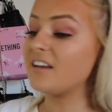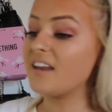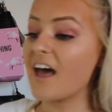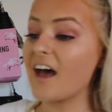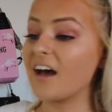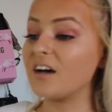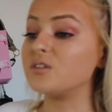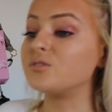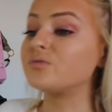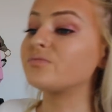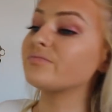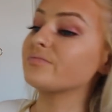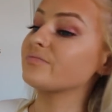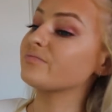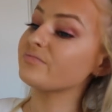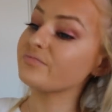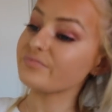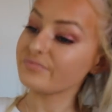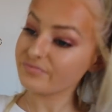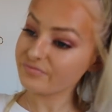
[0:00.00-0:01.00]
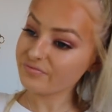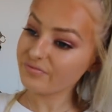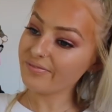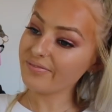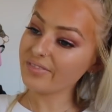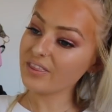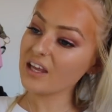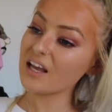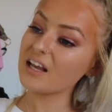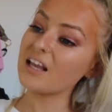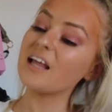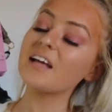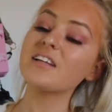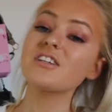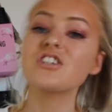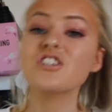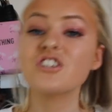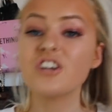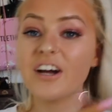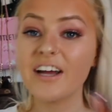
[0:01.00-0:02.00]
Now,
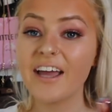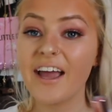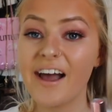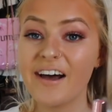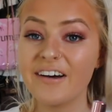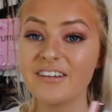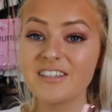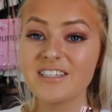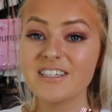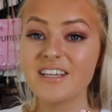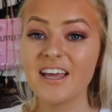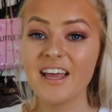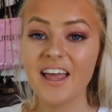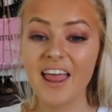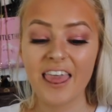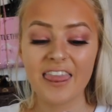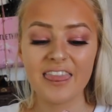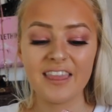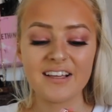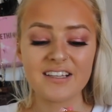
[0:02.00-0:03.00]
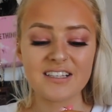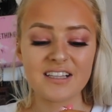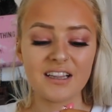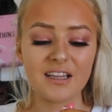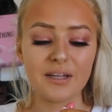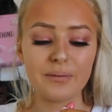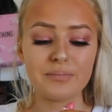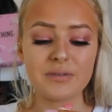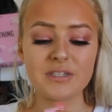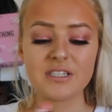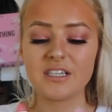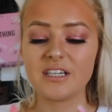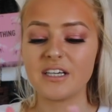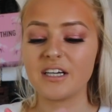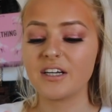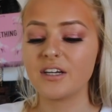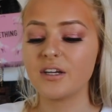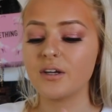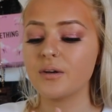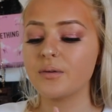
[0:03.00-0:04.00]
let's try out this
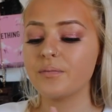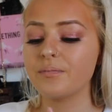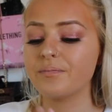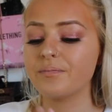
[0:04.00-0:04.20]
lipstick.